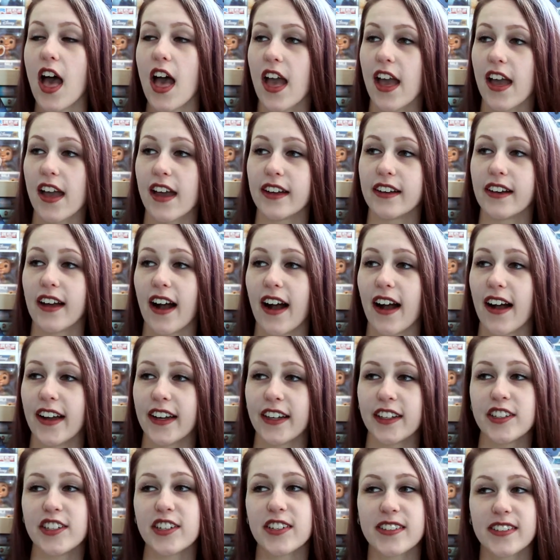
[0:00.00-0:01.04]
and
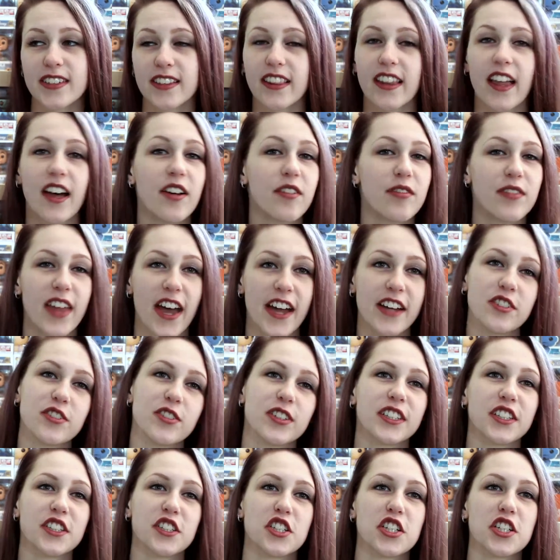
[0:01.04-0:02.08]
I just love that
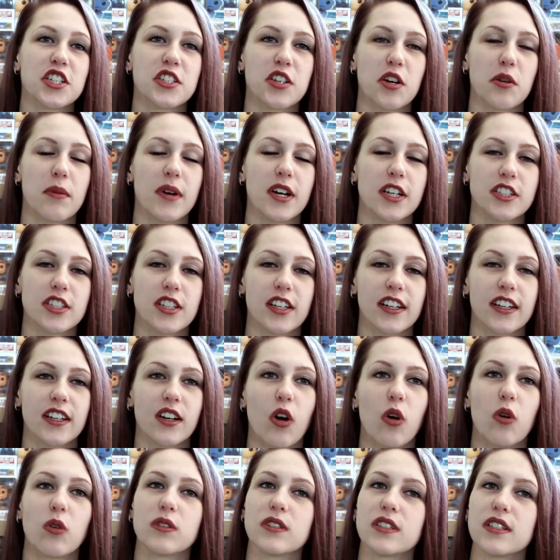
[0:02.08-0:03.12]
trilogy so much. Like, it
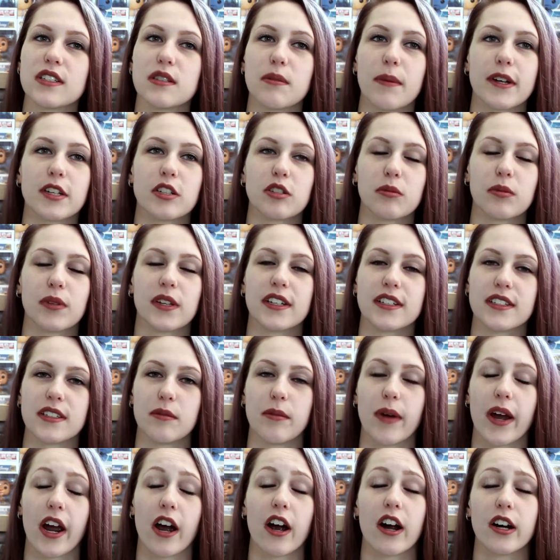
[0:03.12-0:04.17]
holds a special place in
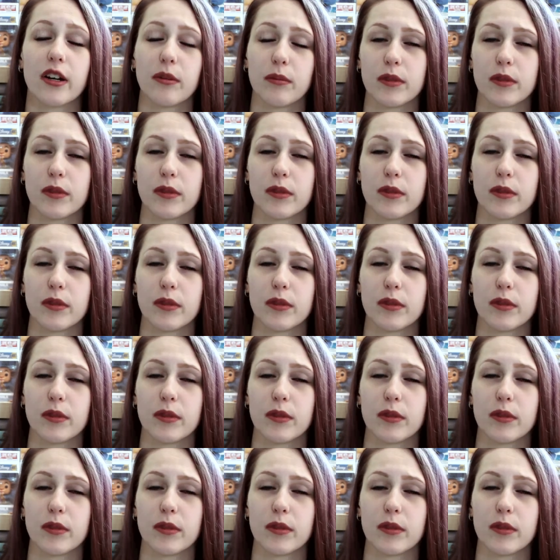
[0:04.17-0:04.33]
my heart.